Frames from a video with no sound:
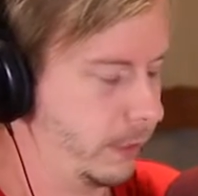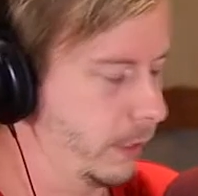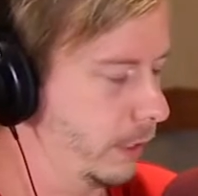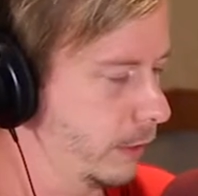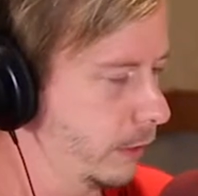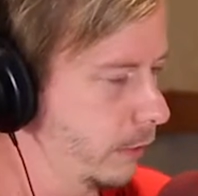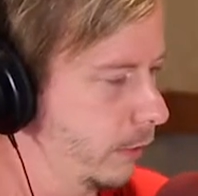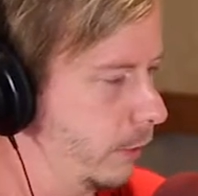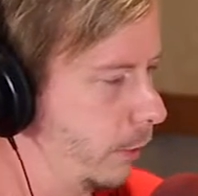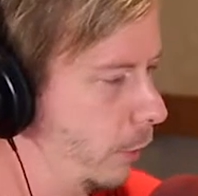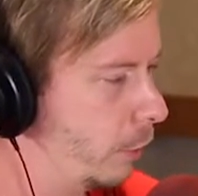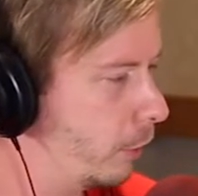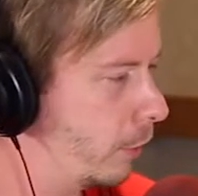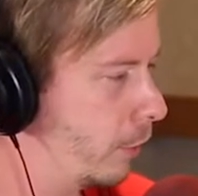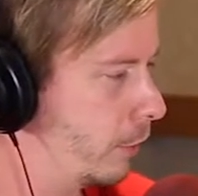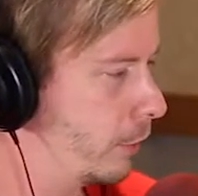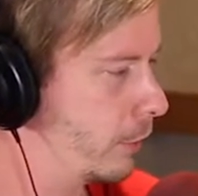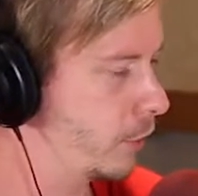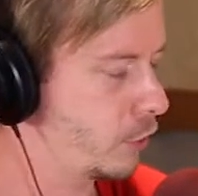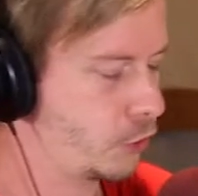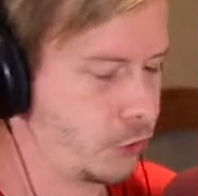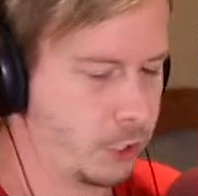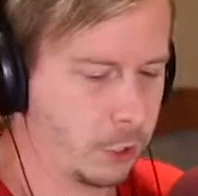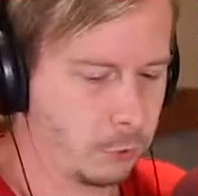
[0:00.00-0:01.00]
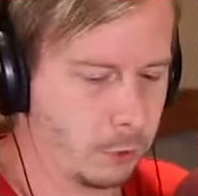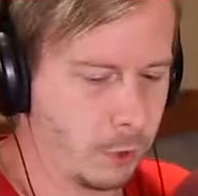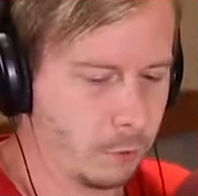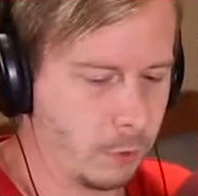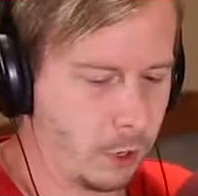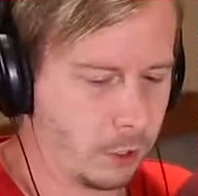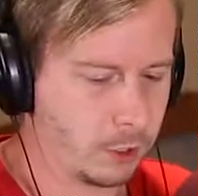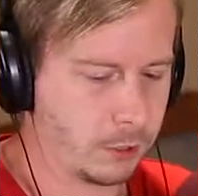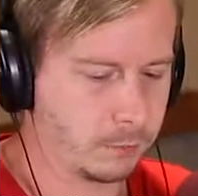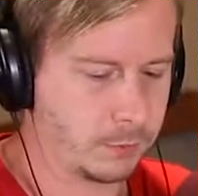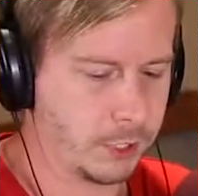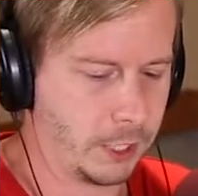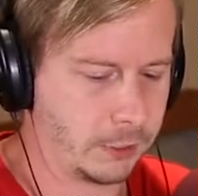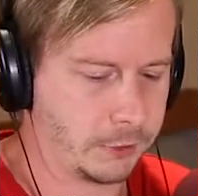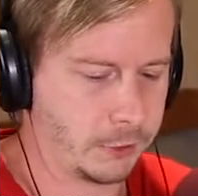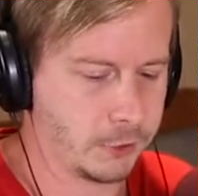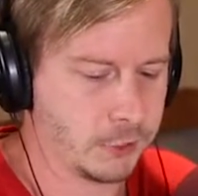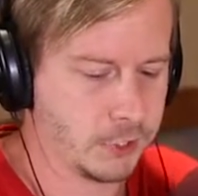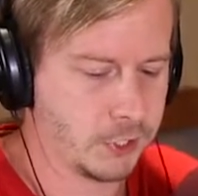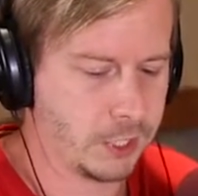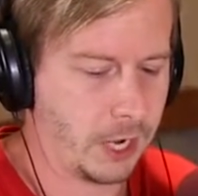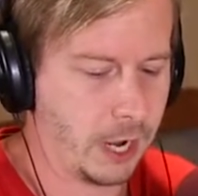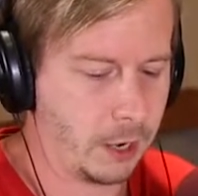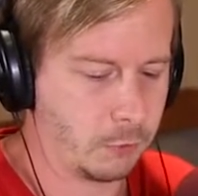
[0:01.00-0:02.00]
And earlier this year, we welcomed Dr.
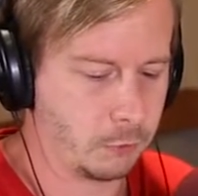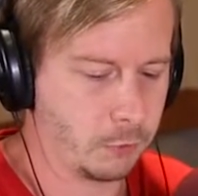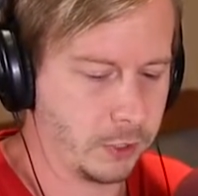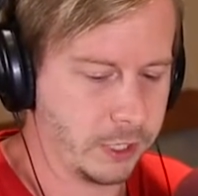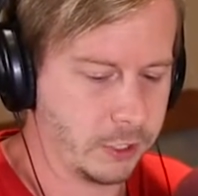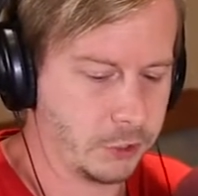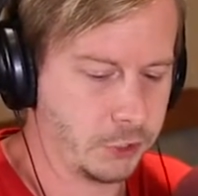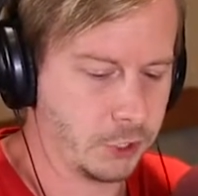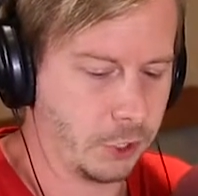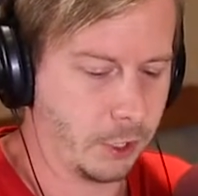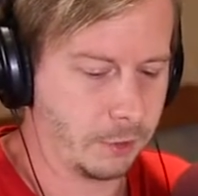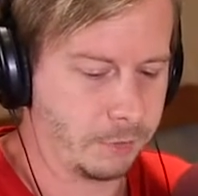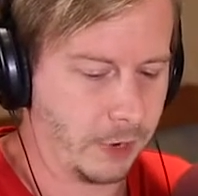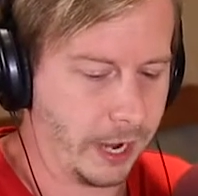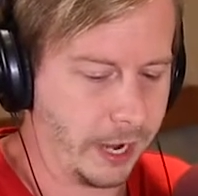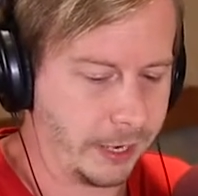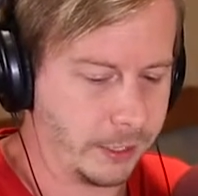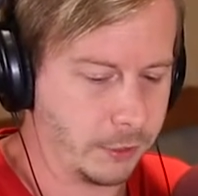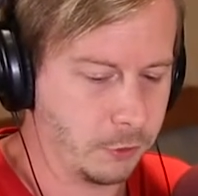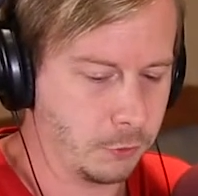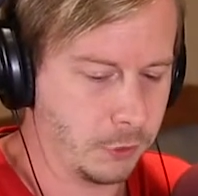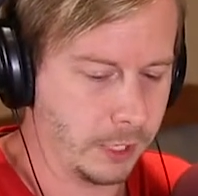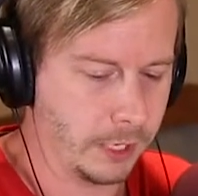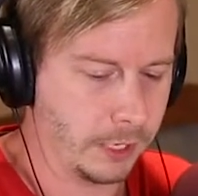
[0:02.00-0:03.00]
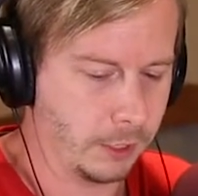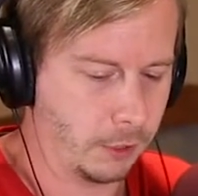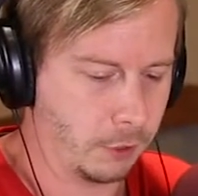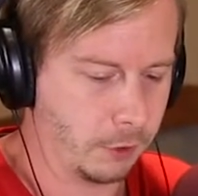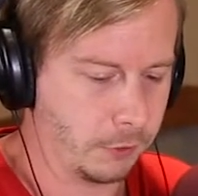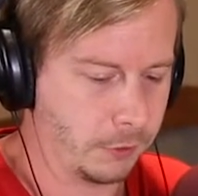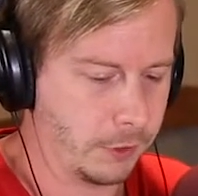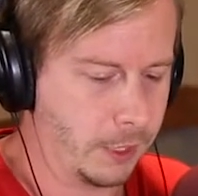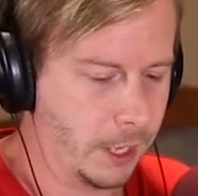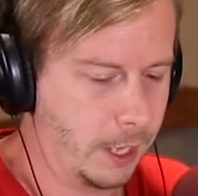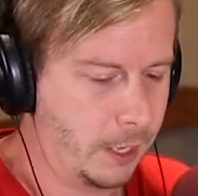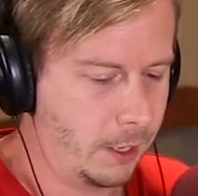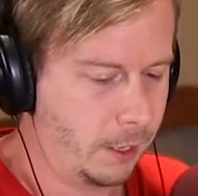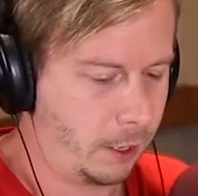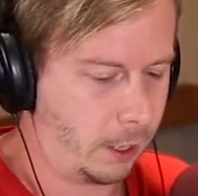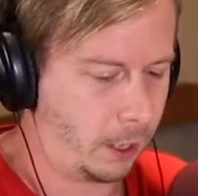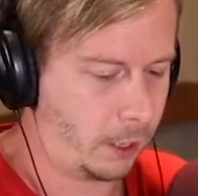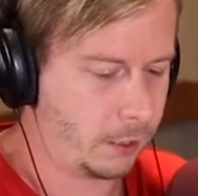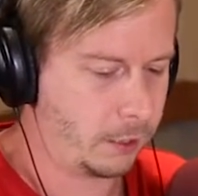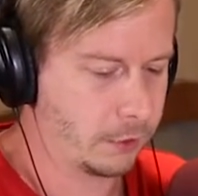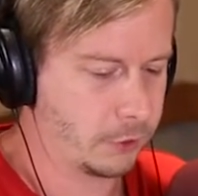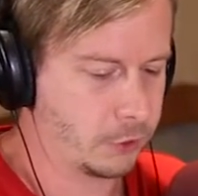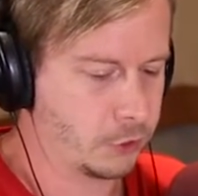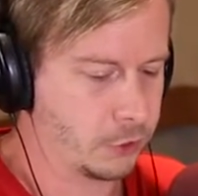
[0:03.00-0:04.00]
Scott Renshaw of IU Health
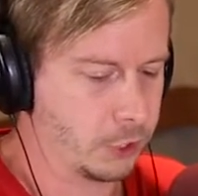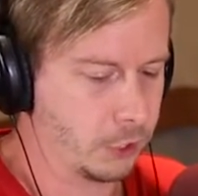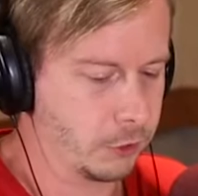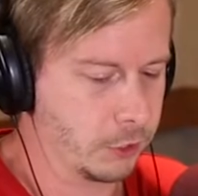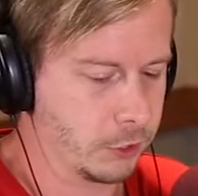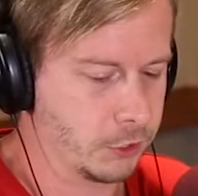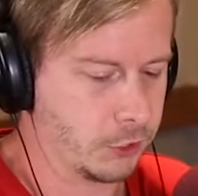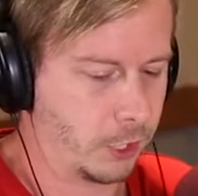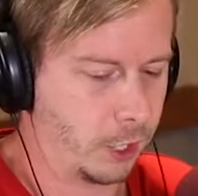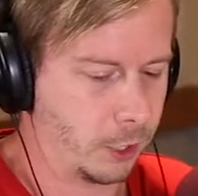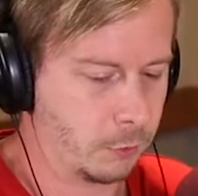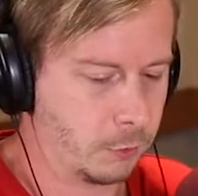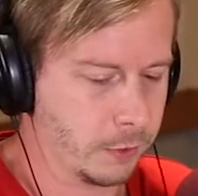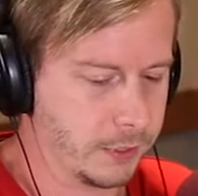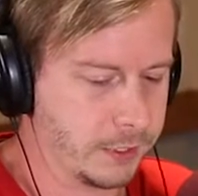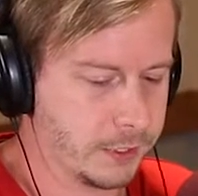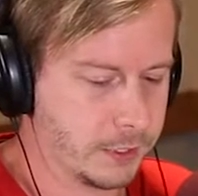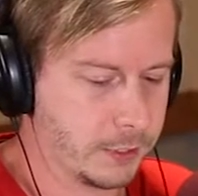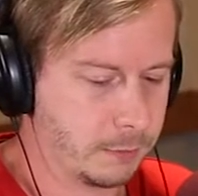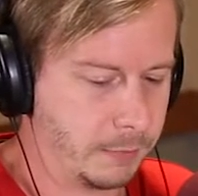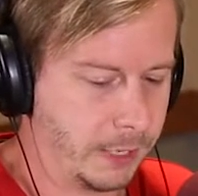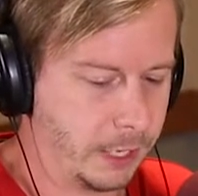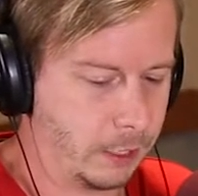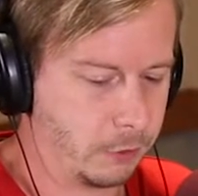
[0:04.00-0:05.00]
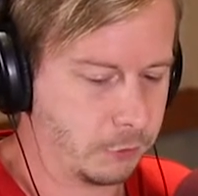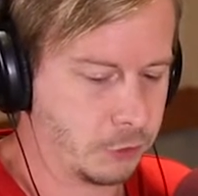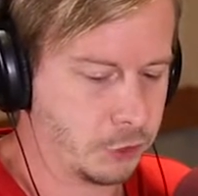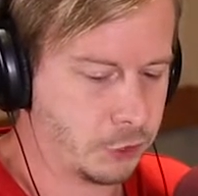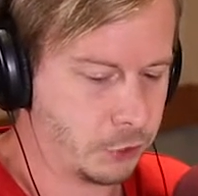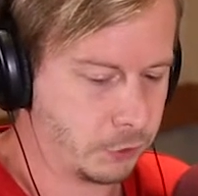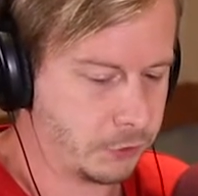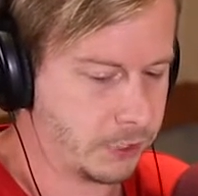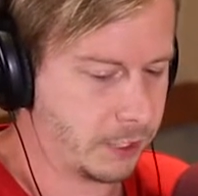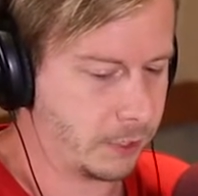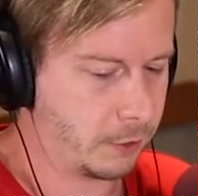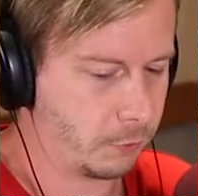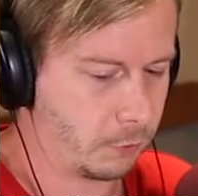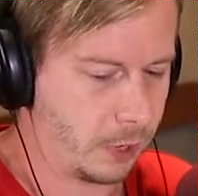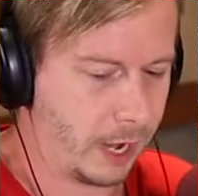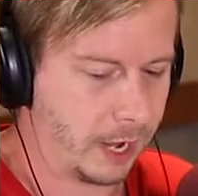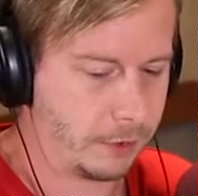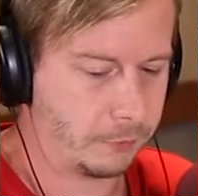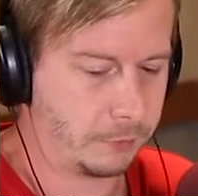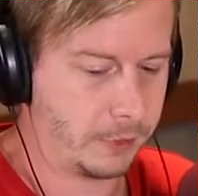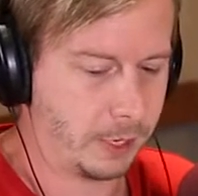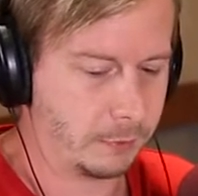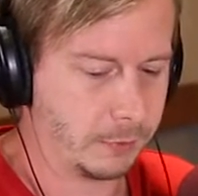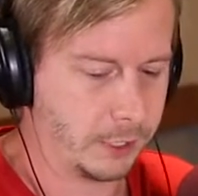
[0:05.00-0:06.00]
onto the show to talk with us about choosing the
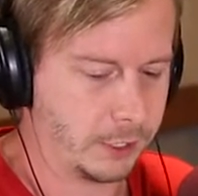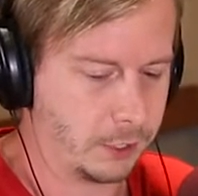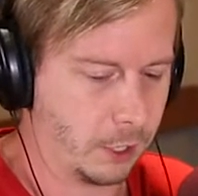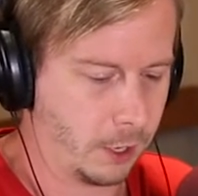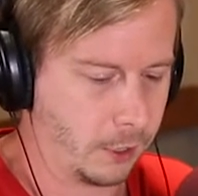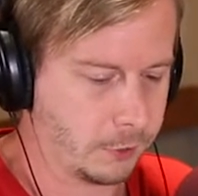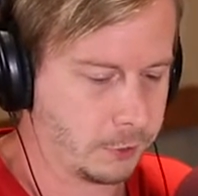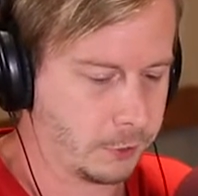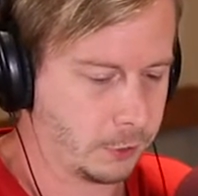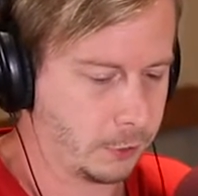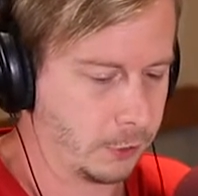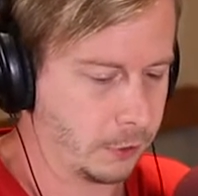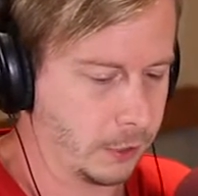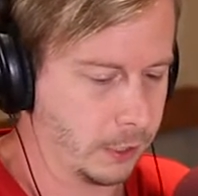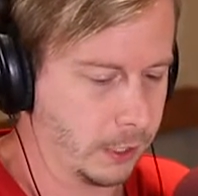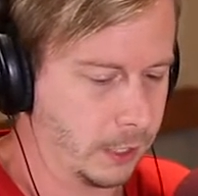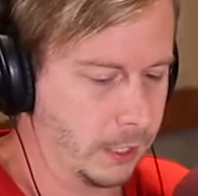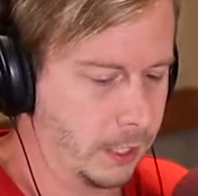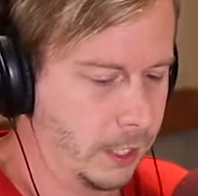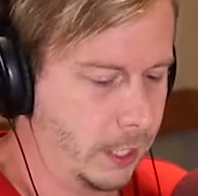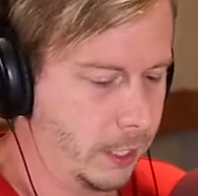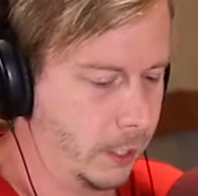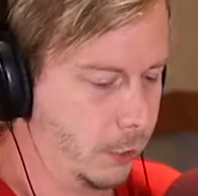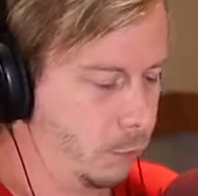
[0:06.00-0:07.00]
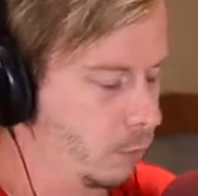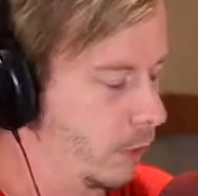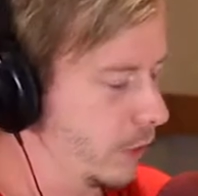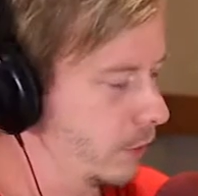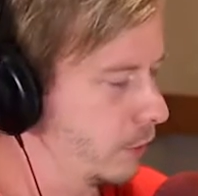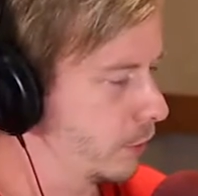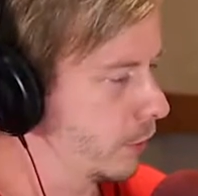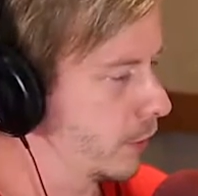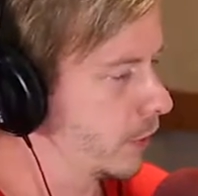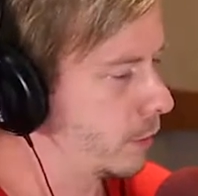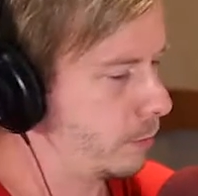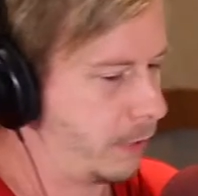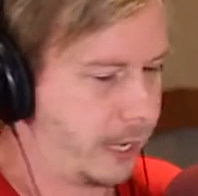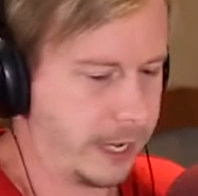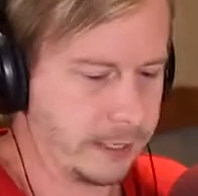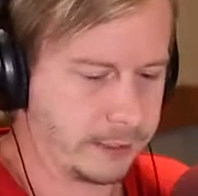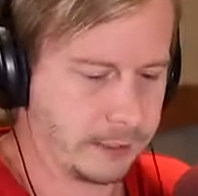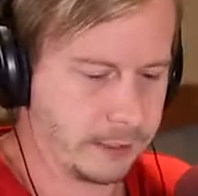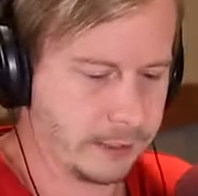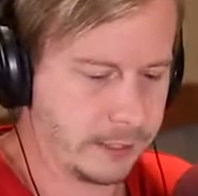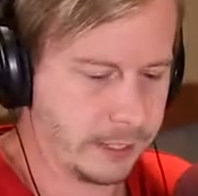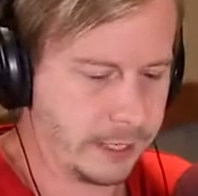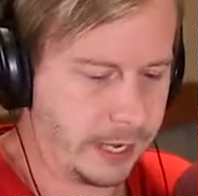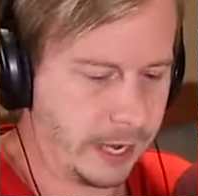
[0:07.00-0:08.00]
right family doctor and what to
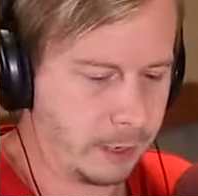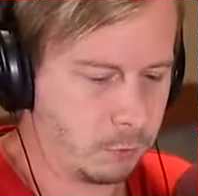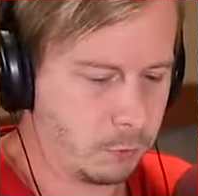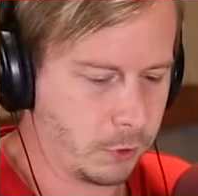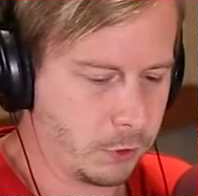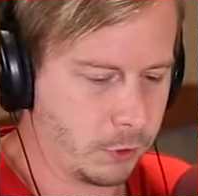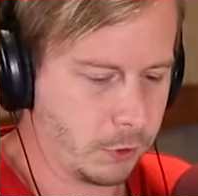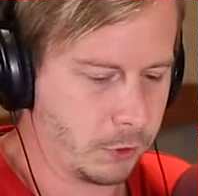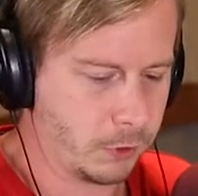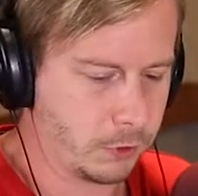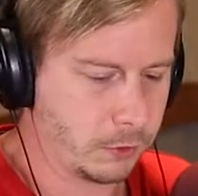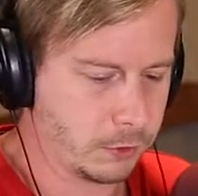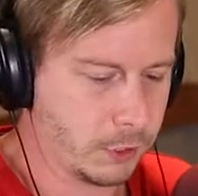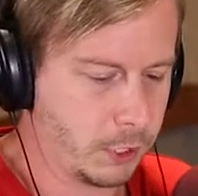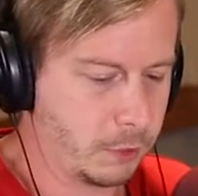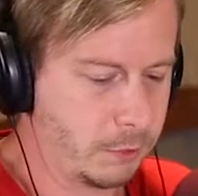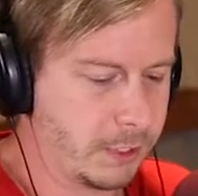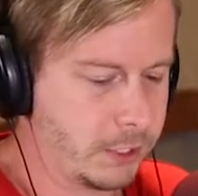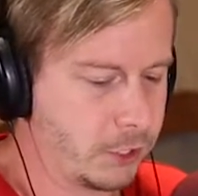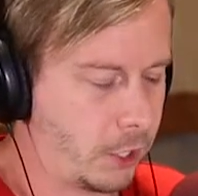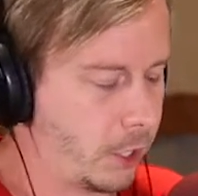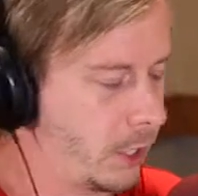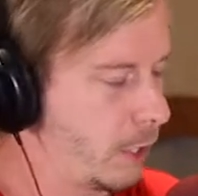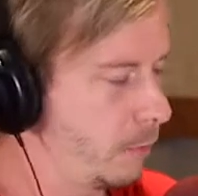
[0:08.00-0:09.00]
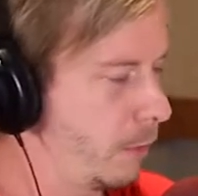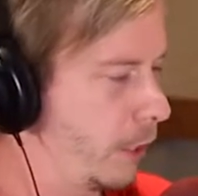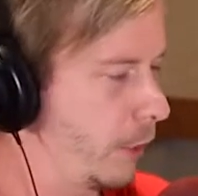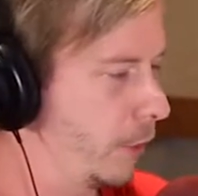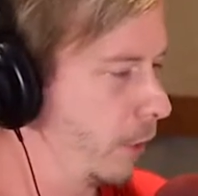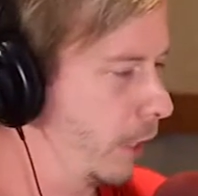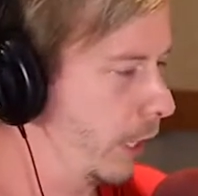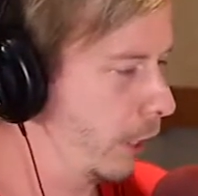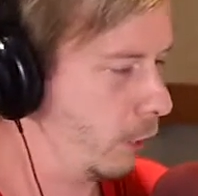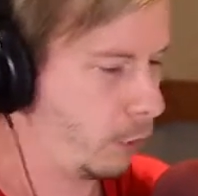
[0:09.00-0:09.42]
expect. And today we're going to be talking about your